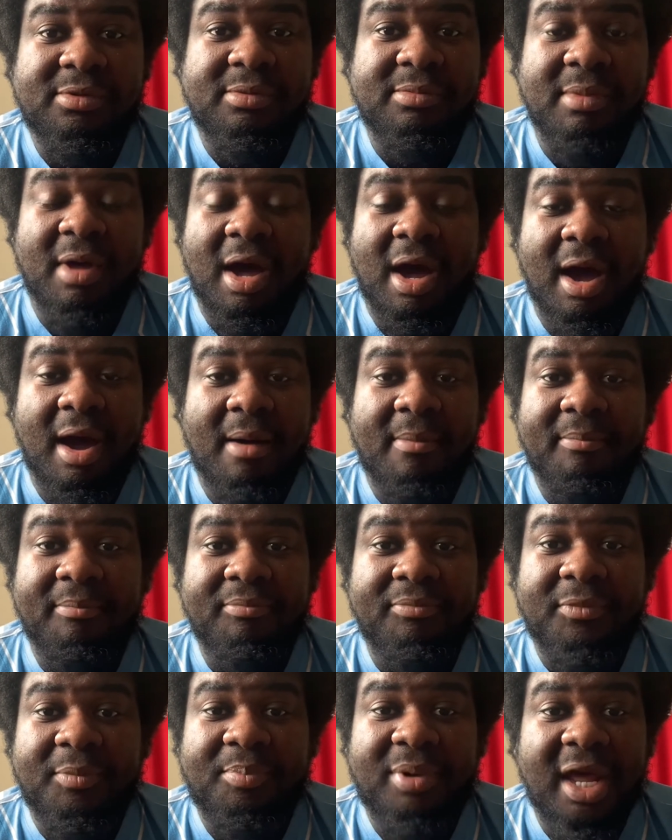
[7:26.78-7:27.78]
player of
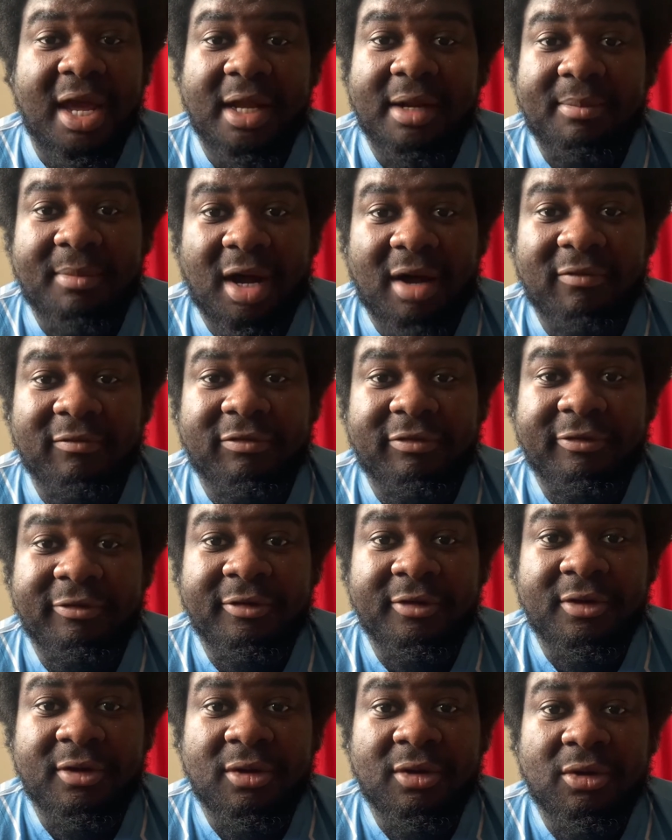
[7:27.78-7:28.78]
the month
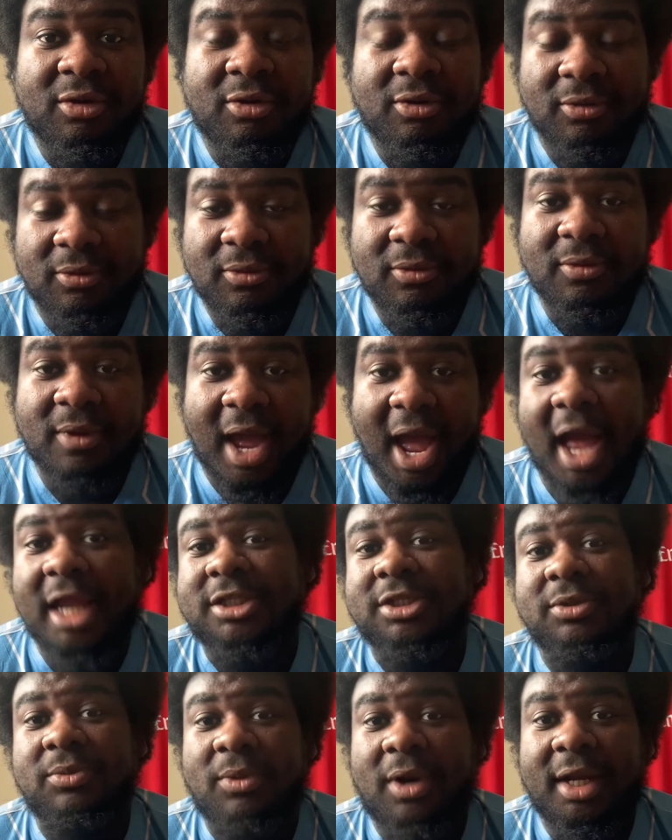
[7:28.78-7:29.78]
who
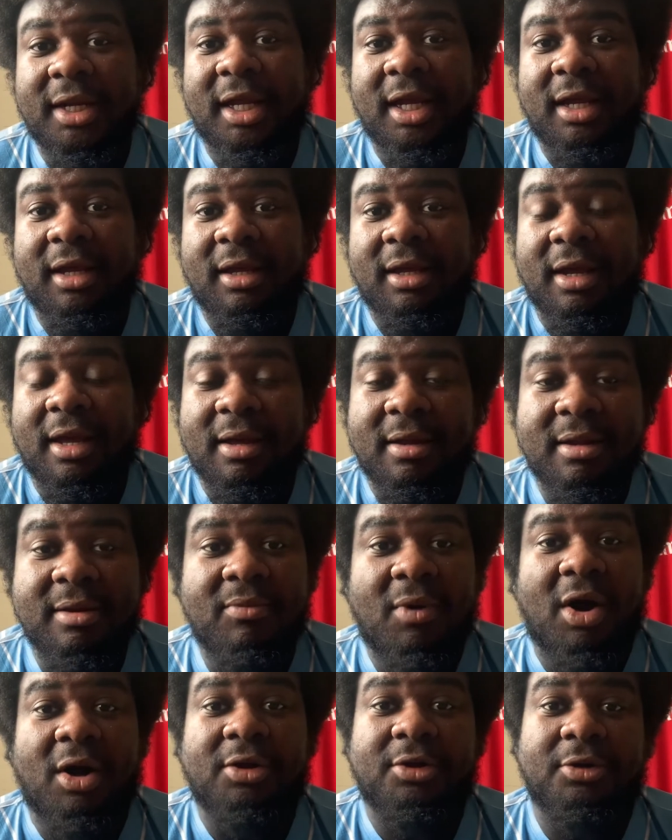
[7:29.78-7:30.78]
actually won it in
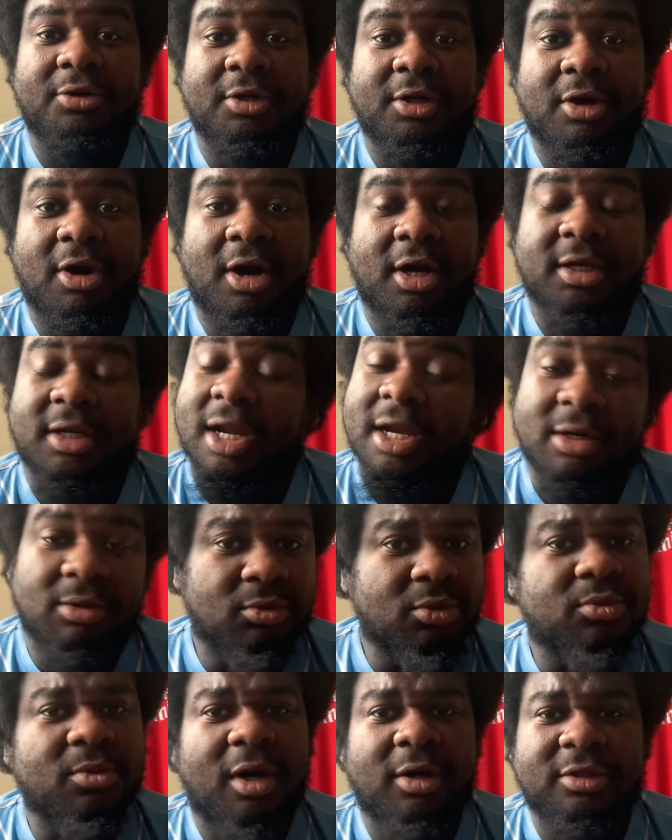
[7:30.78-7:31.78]
Martin Odegaard. And it
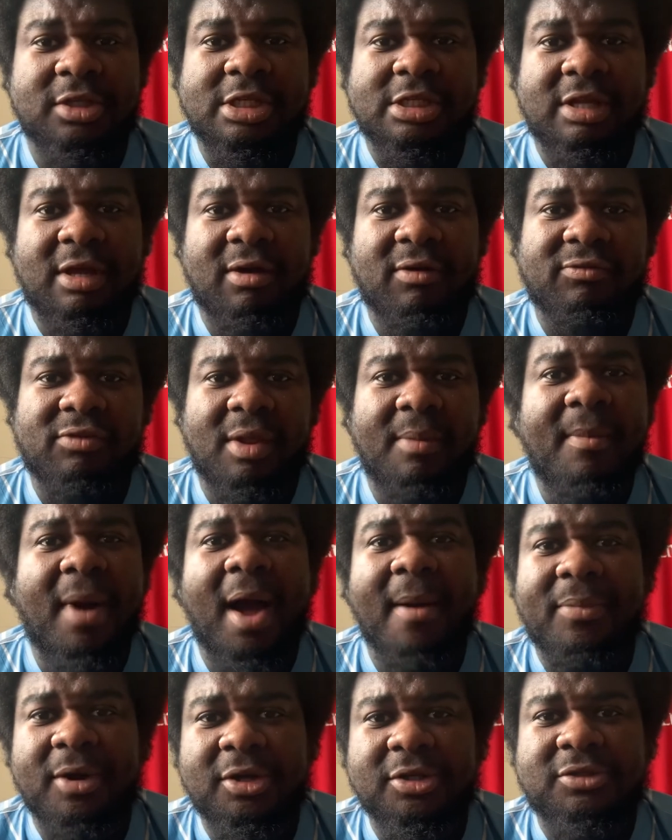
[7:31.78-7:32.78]
was well-deserved, in
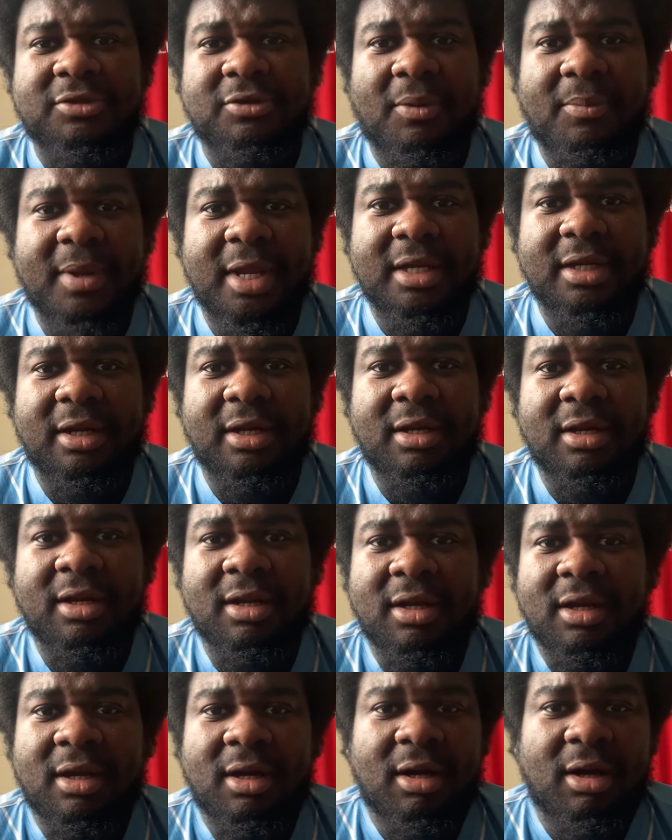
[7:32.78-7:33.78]
my personal opinion.
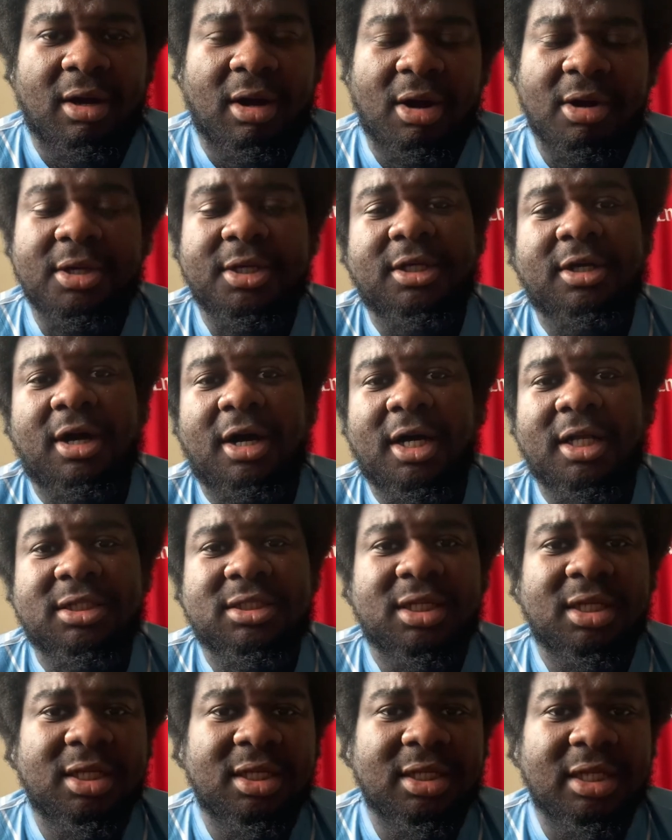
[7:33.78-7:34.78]
Odegaard
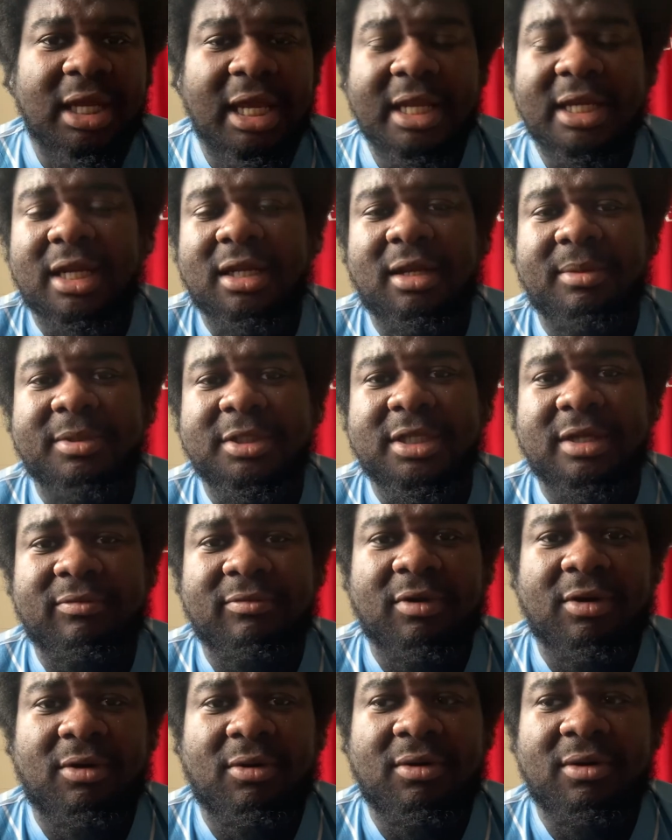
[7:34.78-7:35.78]
in a number 10
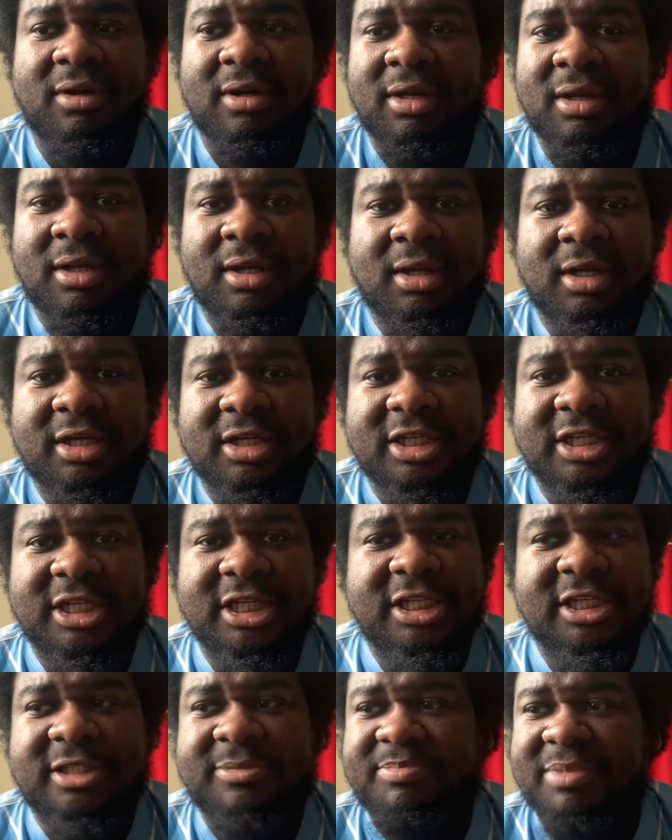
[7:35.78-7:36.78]
role.
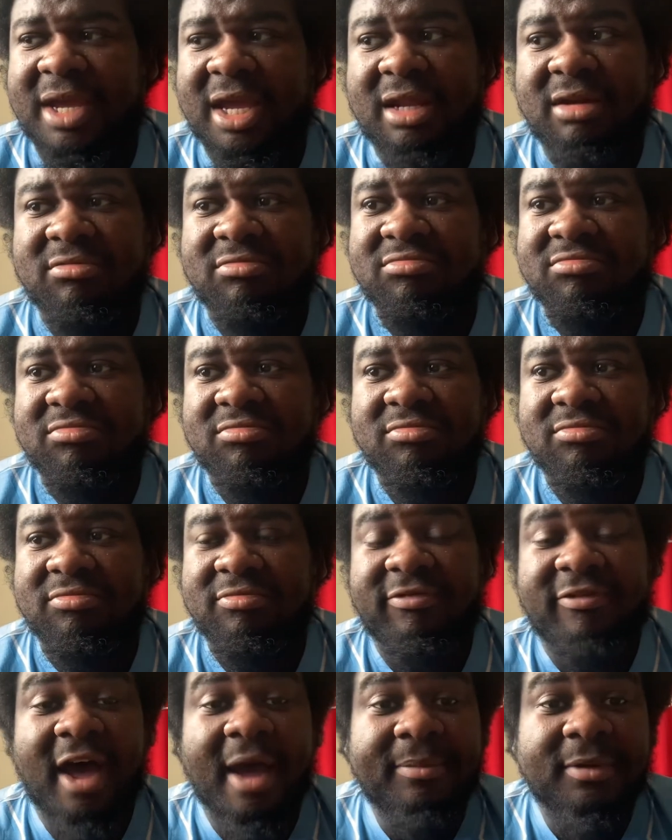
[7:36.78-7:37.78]
He's been
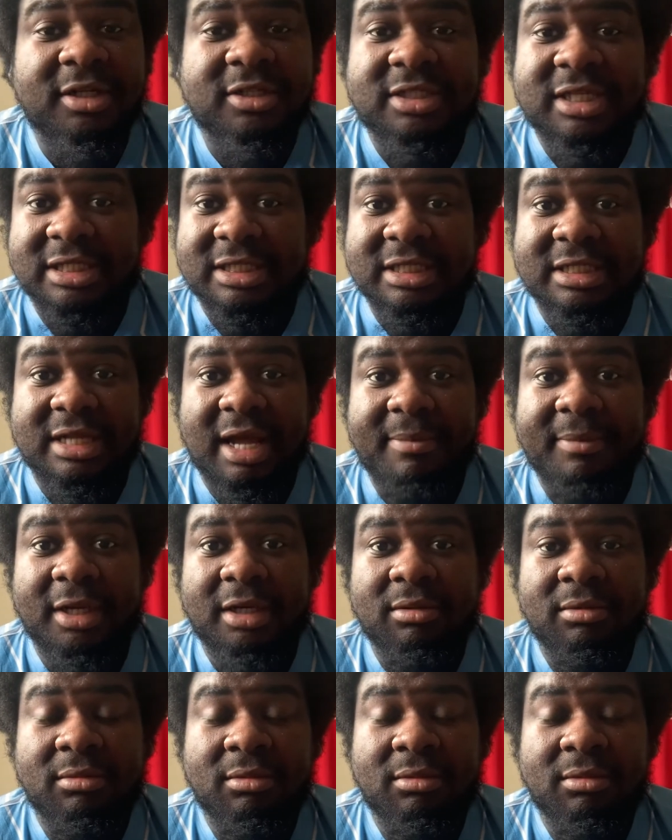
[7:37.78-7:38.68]
fabulous since he's come in.